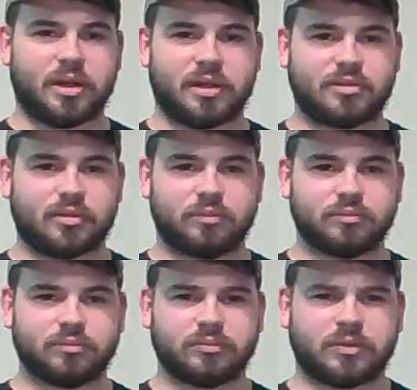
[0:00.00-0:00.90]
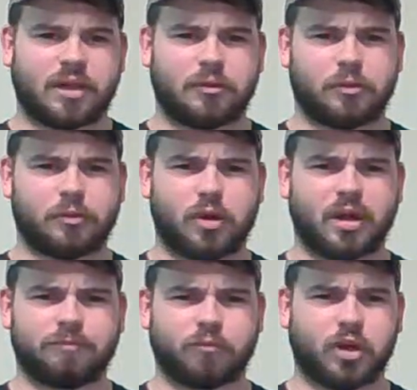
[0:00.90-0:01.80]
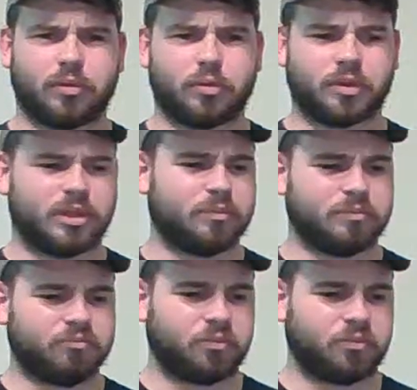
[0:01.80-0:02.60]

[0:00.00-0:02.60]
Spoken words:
nicer. I don't know why. I don't know what they.